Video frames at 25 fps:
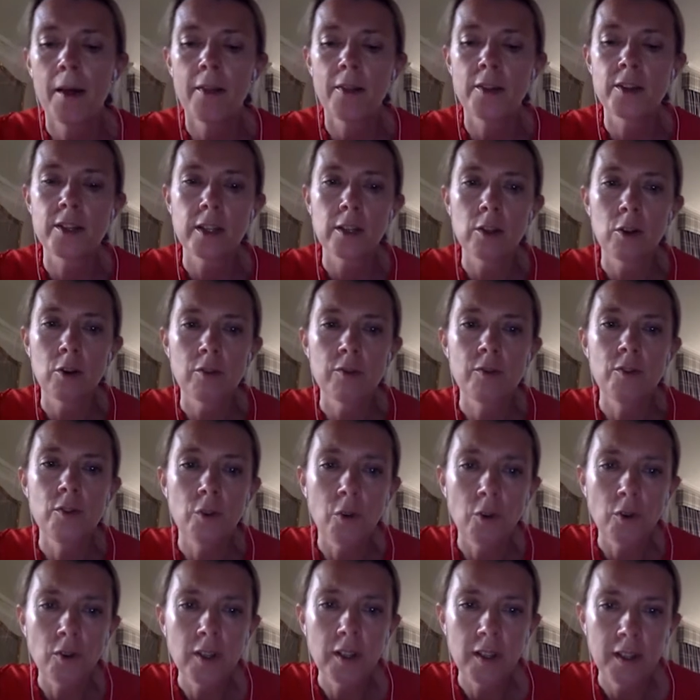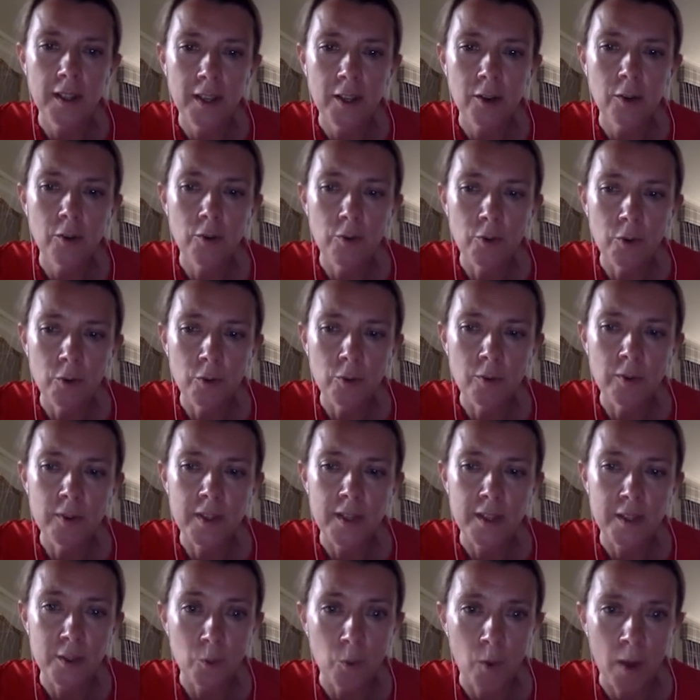There's a lot of non-clinical
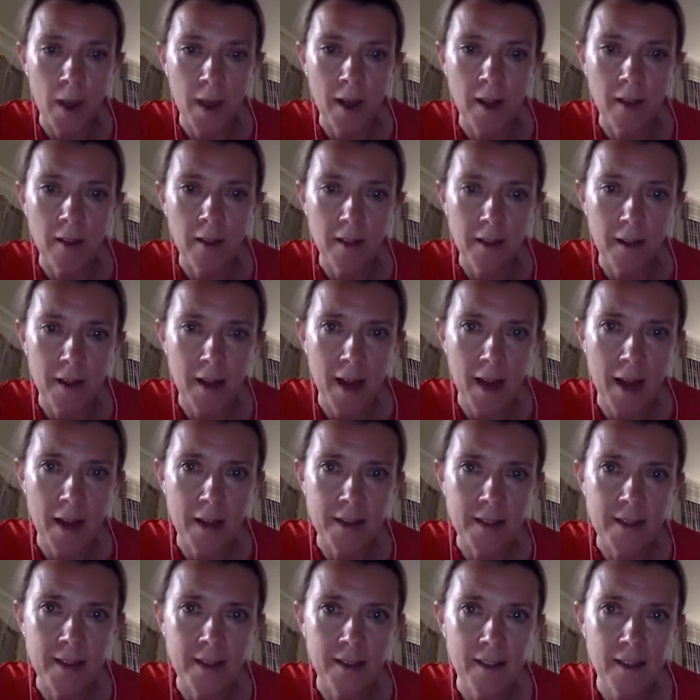roles as well, and